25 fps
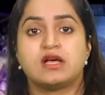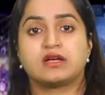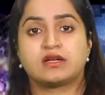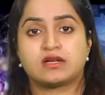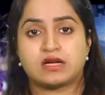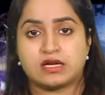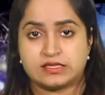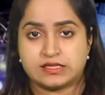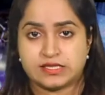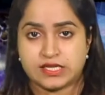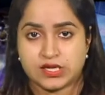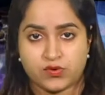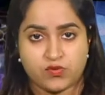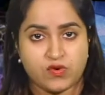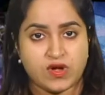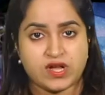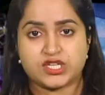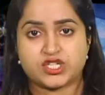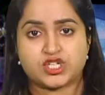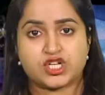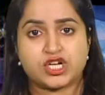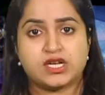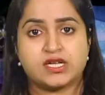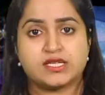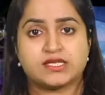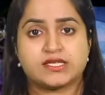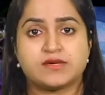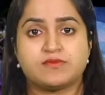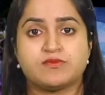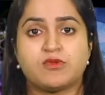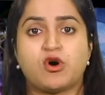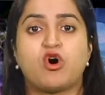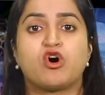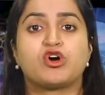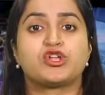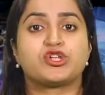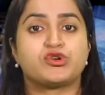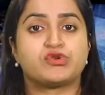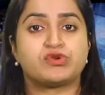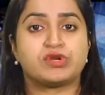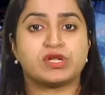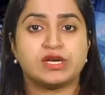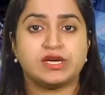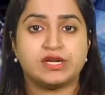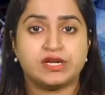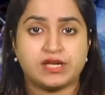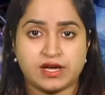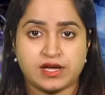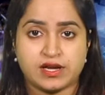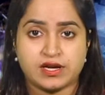Consequentialism or
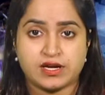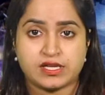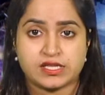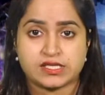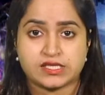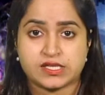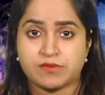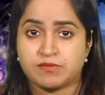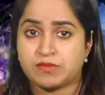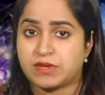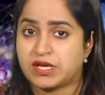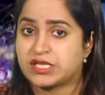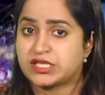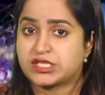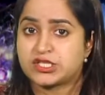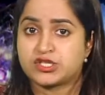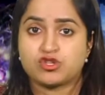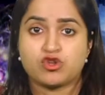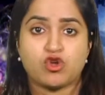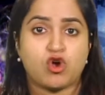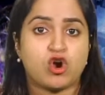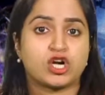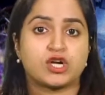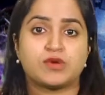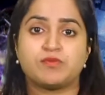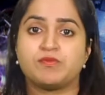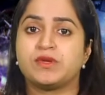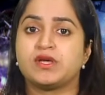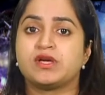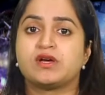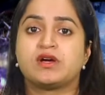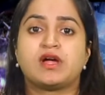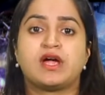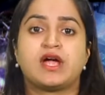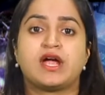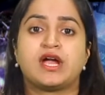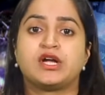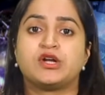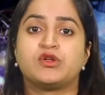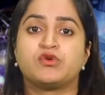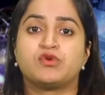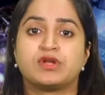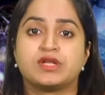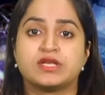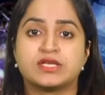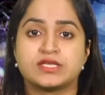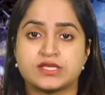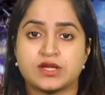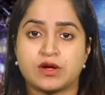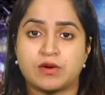utilitarianism is not mere
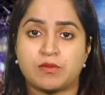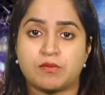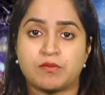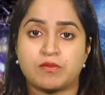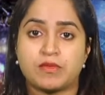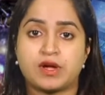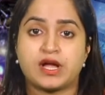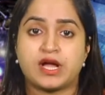hedonism.